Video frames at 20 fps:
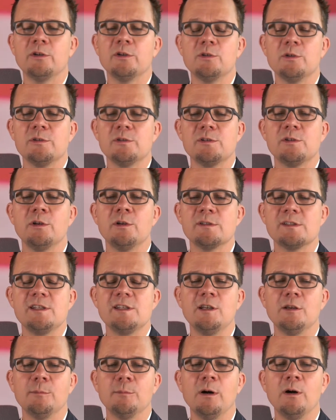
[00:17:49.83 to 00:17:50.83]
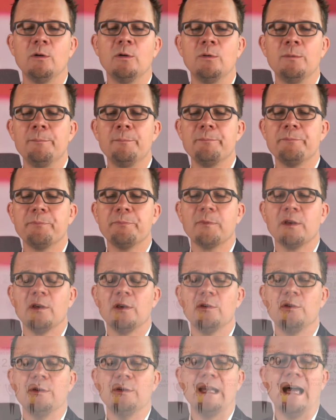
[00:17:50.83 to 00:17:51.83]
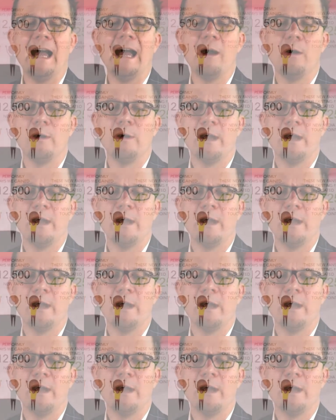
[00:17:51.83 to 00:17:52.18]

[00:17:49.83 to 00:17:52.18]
to your CMO, you now